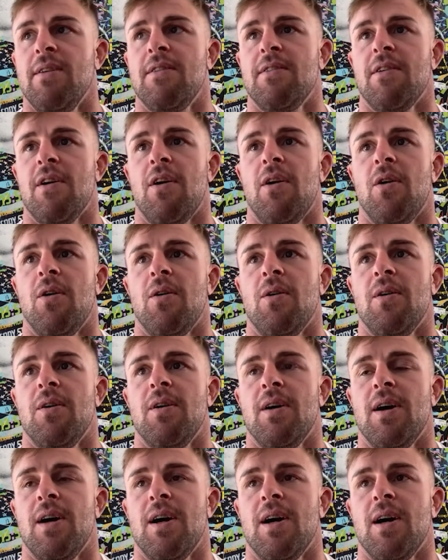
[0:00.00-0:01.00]
So,
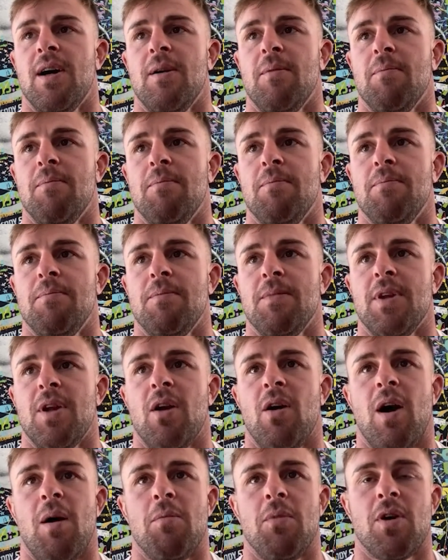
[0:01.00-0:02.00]

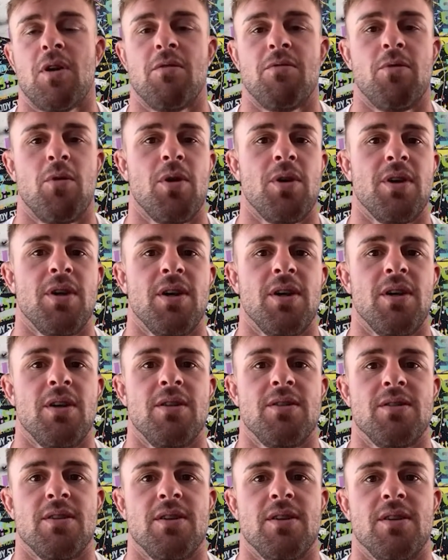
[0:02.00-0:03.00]
you know, I'm looking forward
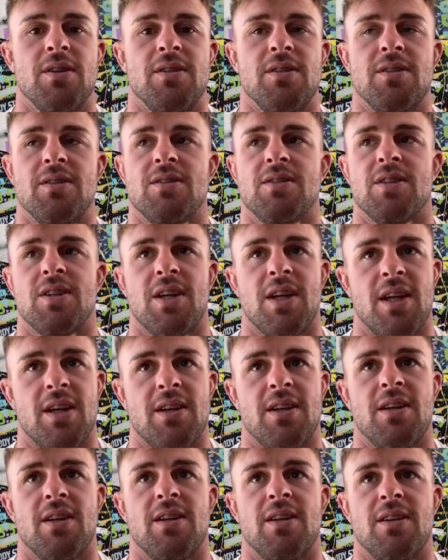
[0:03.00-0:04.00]
to
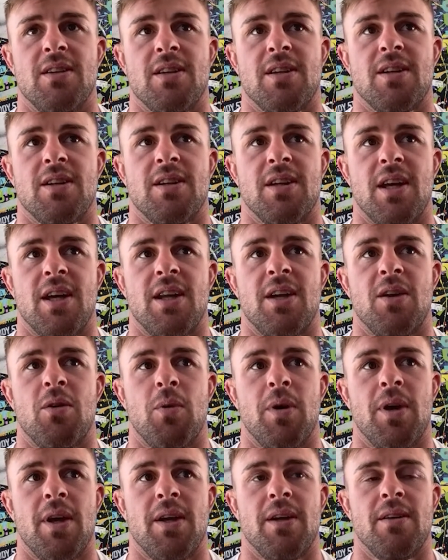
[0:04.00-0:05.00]
getting a
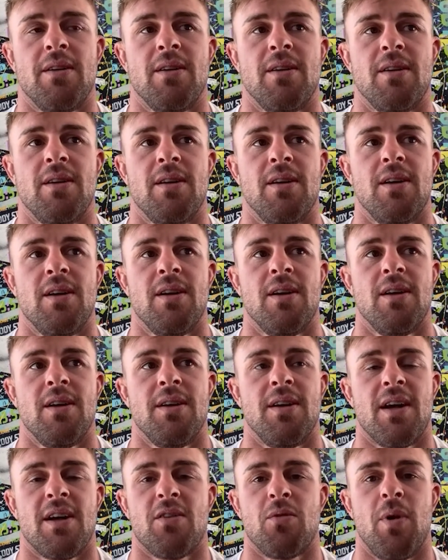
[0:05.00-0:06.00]
win
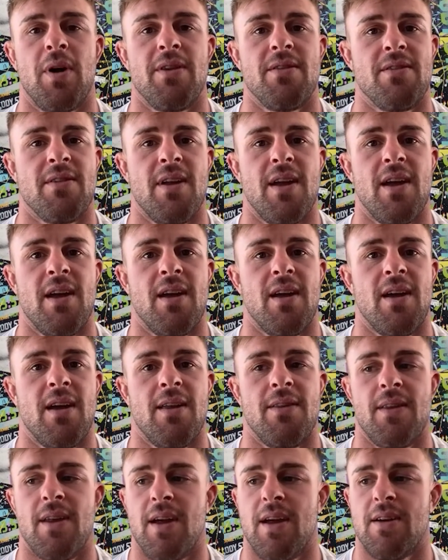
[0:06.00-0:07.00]
next
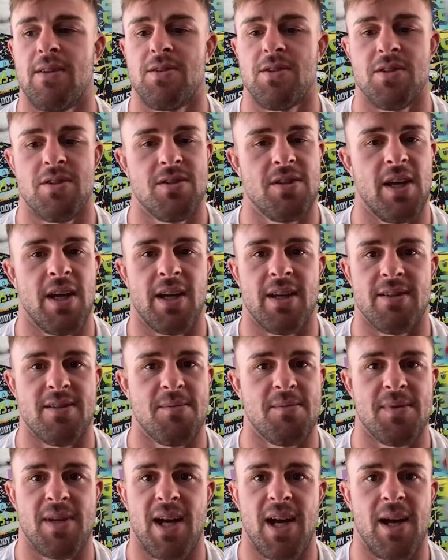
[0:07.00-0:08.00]
Wednesday, and then just taking
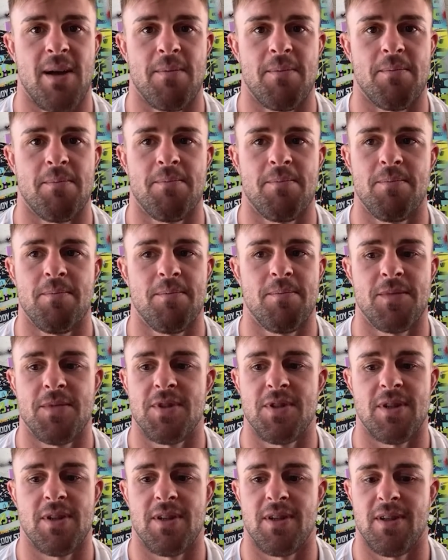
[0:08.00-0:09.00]
some time
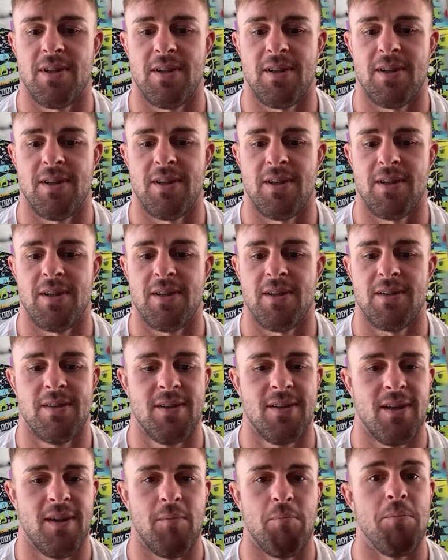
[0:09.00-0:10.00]
to
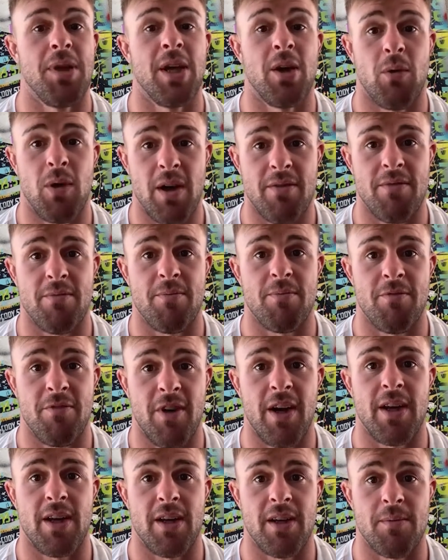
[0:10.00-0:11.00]
be away from
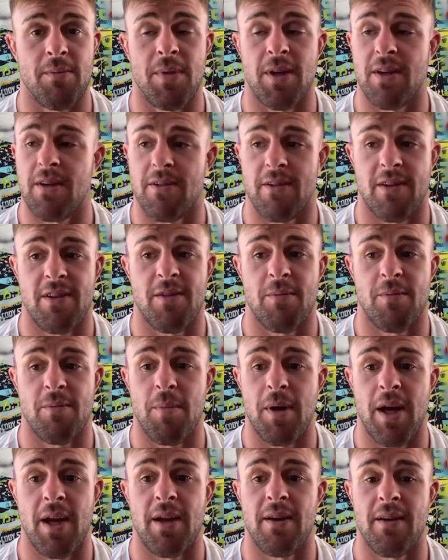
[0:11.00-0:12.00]
fighting, because it's
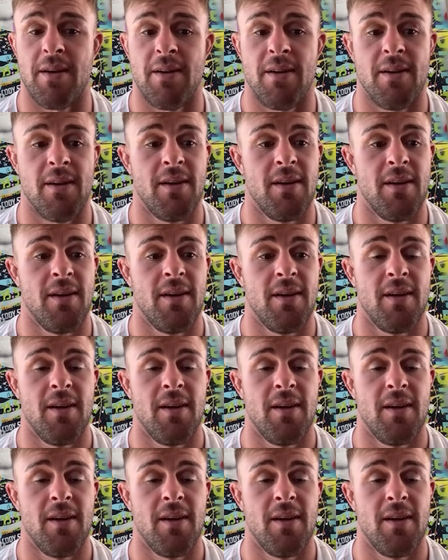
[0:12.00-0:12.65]
been